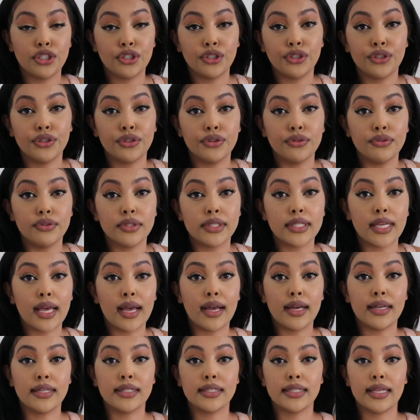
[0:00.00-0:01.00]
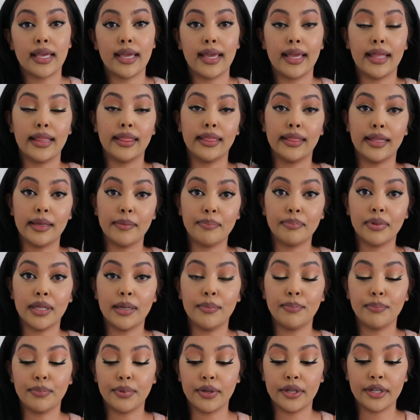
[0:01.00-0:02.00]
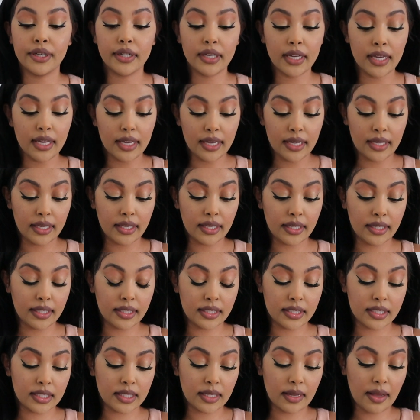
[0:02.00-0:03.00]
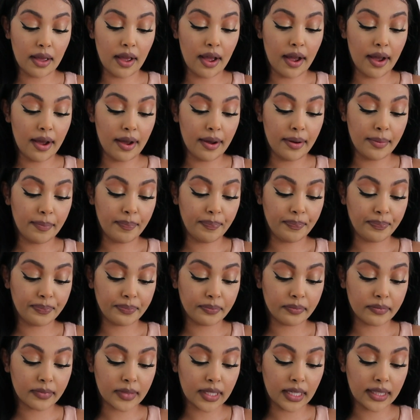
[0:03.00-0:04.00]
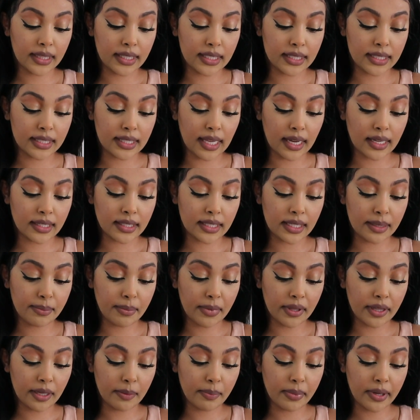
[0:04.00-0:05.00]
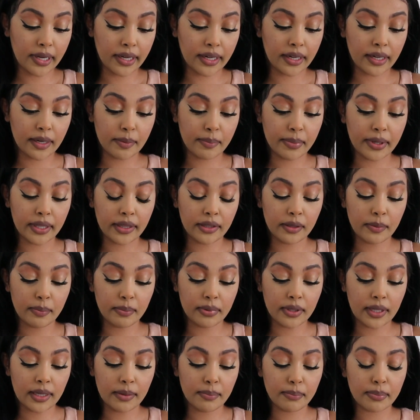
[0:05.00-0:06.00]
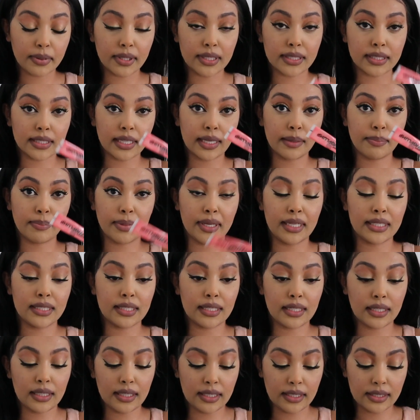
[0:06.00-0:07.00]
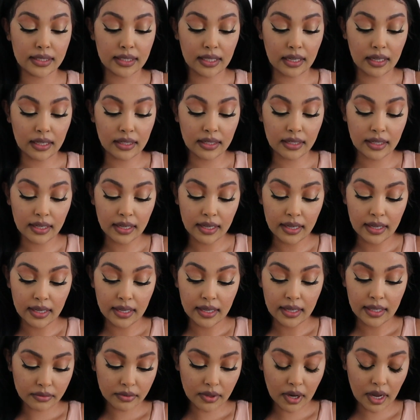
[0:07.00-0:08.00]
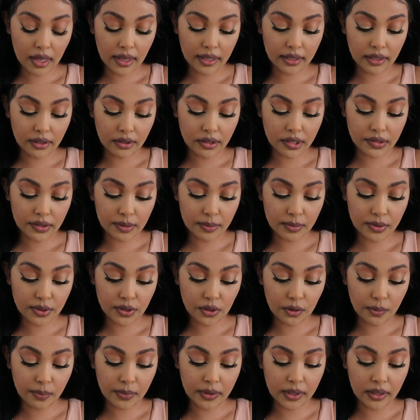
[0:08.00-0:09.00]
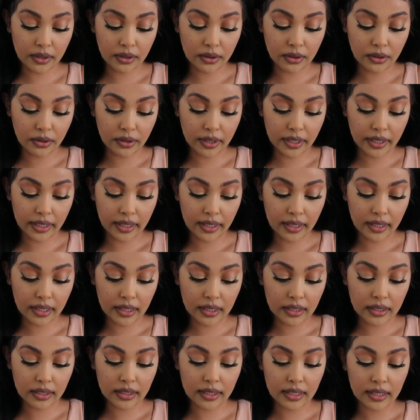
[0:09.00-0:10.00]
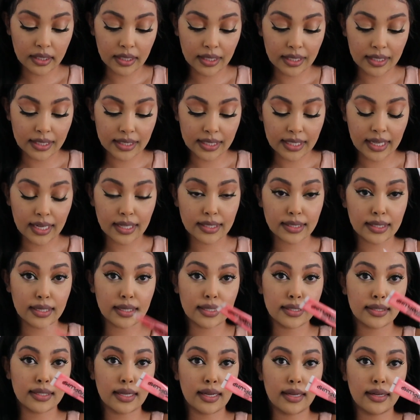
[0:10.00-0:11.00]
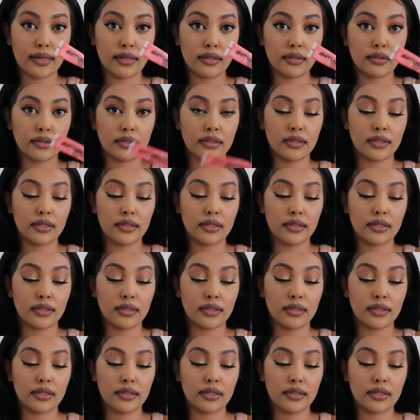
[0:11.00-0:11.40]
to use as a lip plumper is this Sexy Mother Pucker Pillow Plump. It's like basically done. All I know is from Soap and Glory, and it's XXL.